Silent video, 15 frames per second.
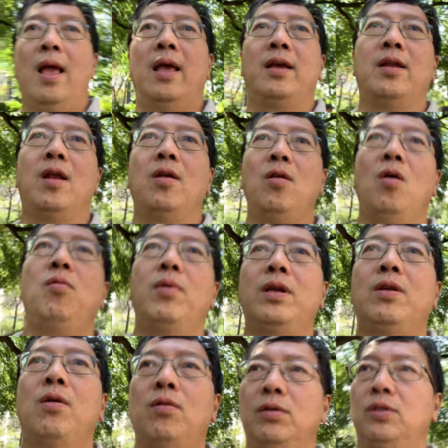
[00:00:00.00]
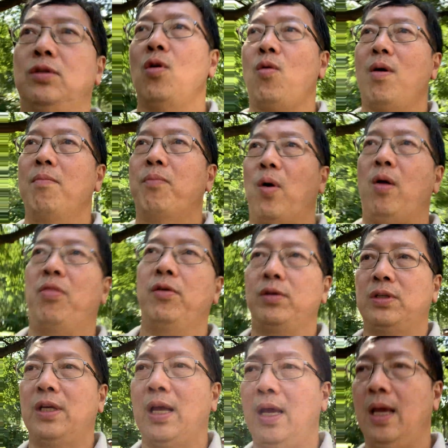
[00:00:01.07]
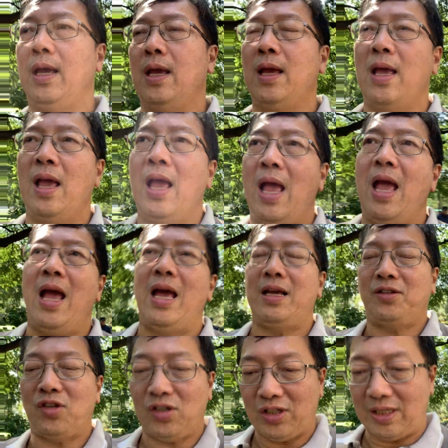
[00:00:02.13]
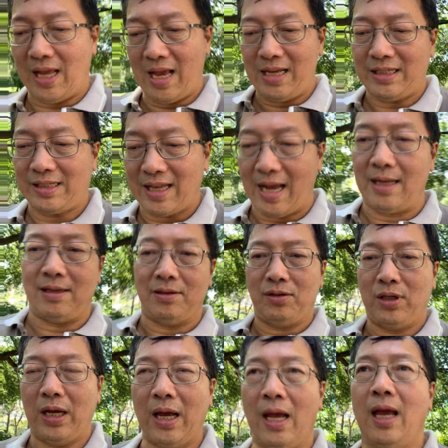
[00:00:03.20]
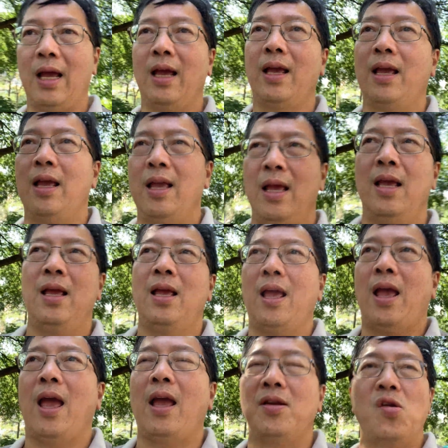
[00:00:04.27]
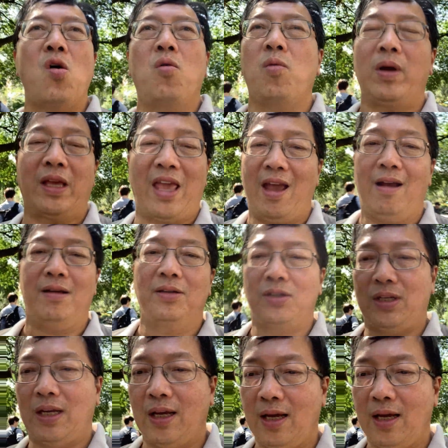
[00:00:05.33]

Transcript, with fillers: You know, no one knows, one bothers. It just stays silent and no one cares.